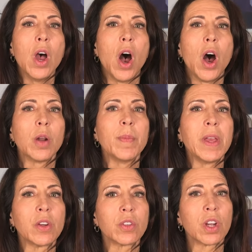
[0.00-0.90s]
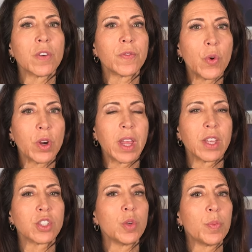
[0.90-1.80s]
automakers are
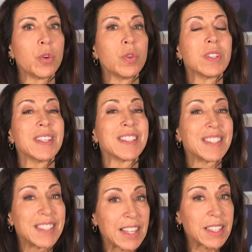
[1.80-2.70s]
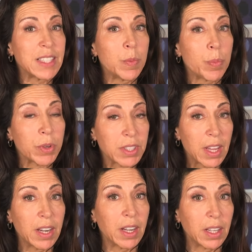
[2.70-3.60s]
forecast to produce
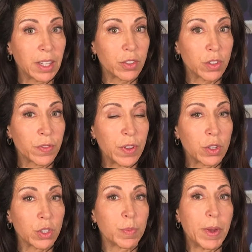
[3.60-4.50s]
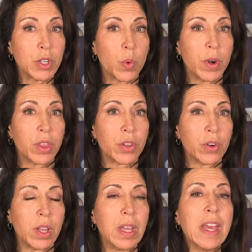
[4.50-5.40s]
60% electric vehicles by
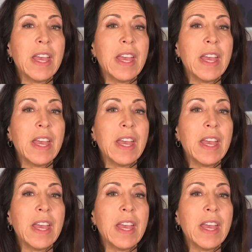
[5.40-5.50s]
2030